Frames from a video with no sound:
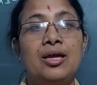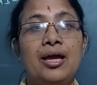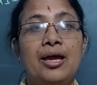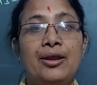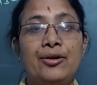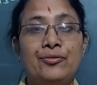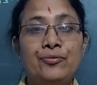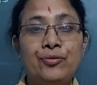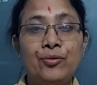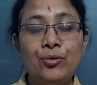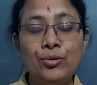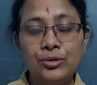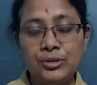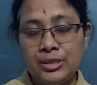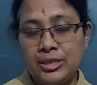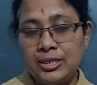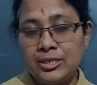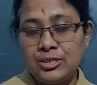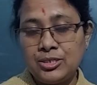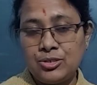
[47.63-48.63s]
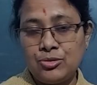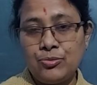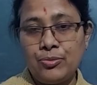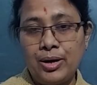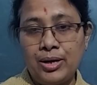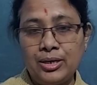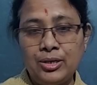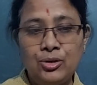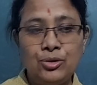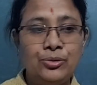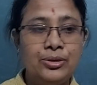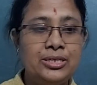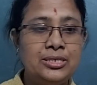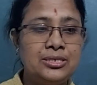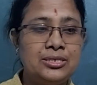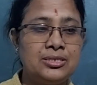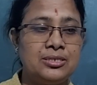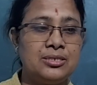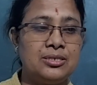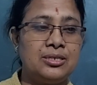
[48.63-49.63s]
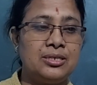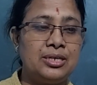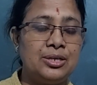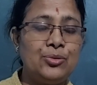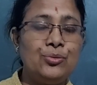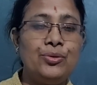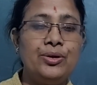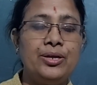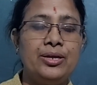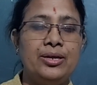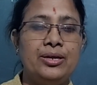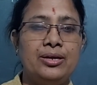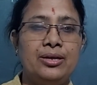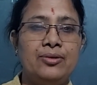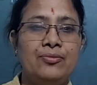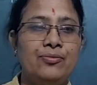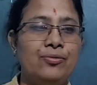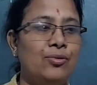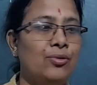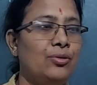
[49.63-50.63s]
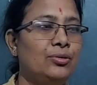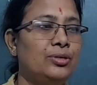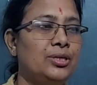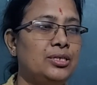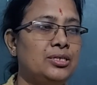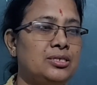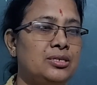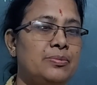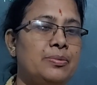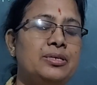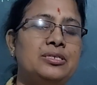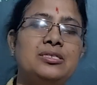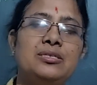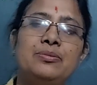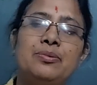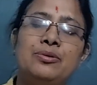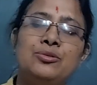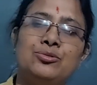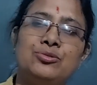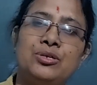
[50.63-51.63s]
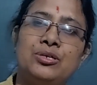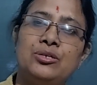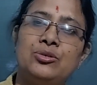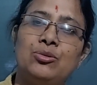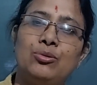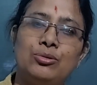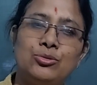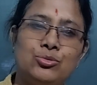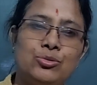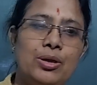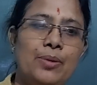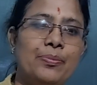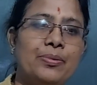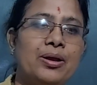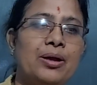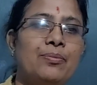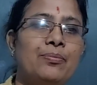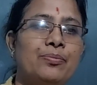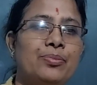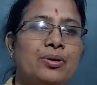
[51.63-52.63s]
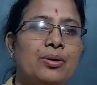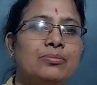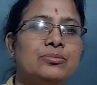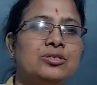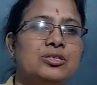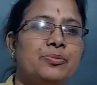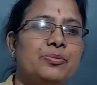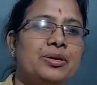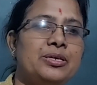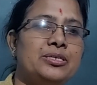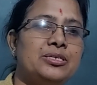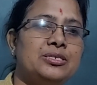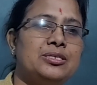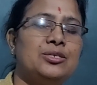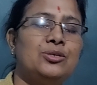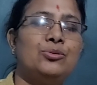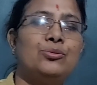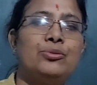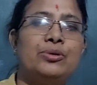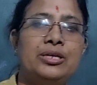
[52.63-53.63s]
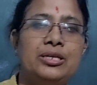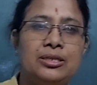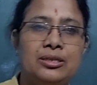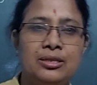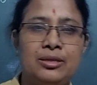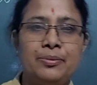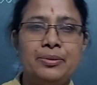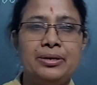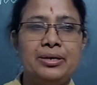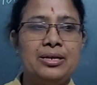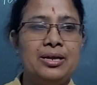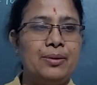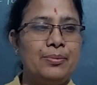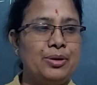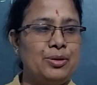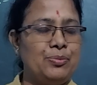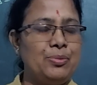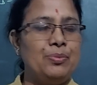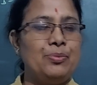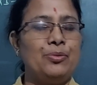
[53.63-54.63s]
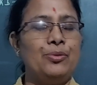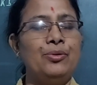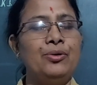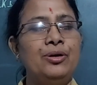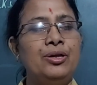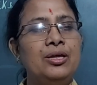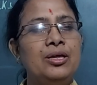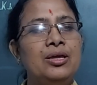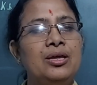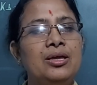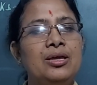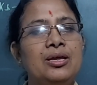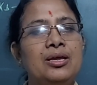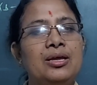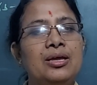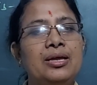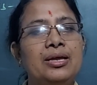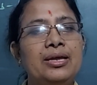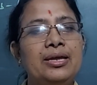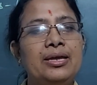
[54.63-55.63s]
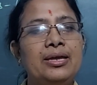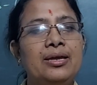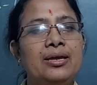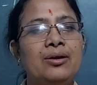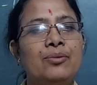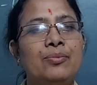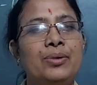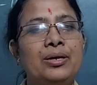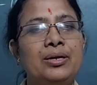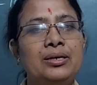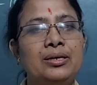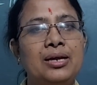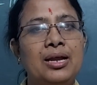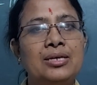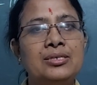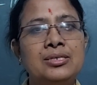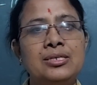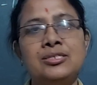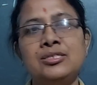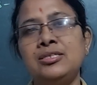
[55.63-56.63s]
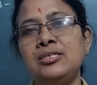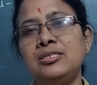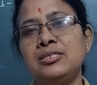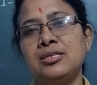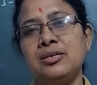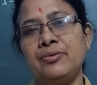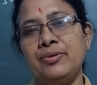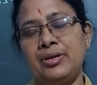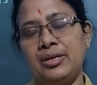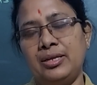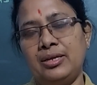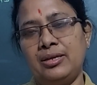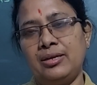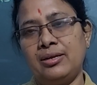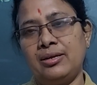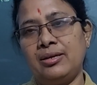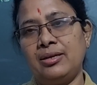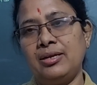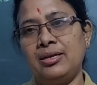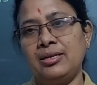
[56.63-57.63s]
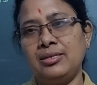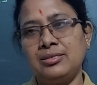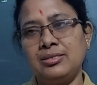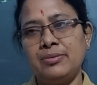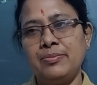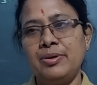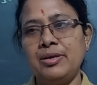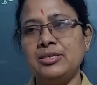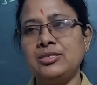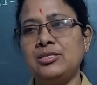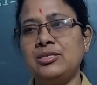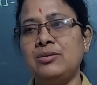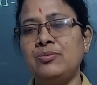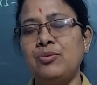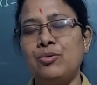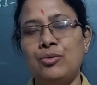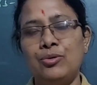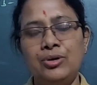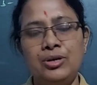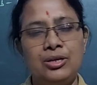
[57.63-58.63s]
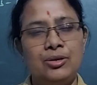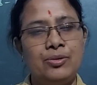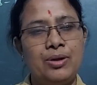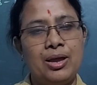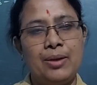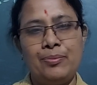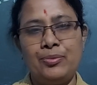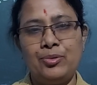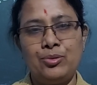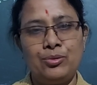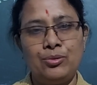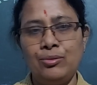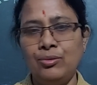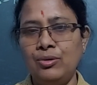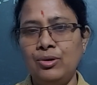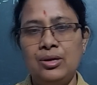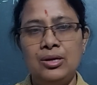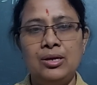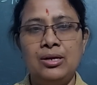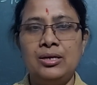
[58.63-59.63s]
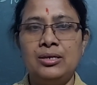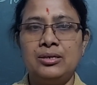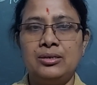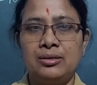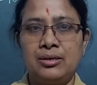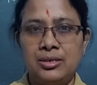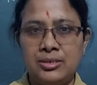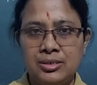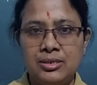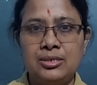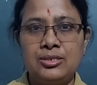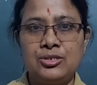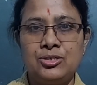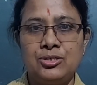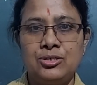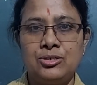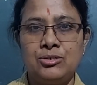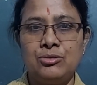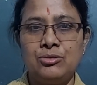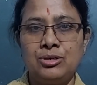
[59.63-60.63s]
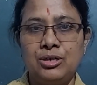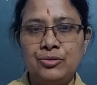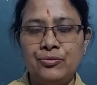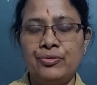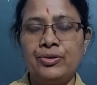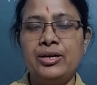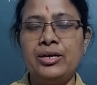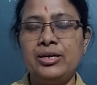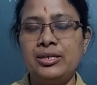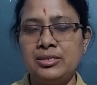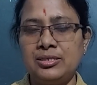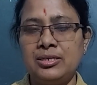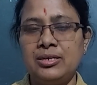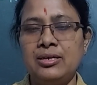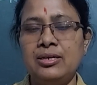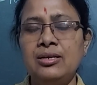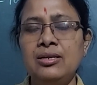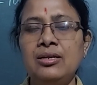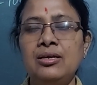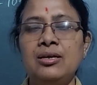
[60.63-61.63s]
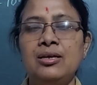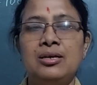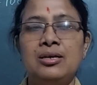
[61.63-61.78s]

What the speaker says: And fourth is what is new here for the CBSE board students, those who have come from CBSE to Hindi medium UP board. One translation is given here. In CBSE board, you have no translation. So different is here.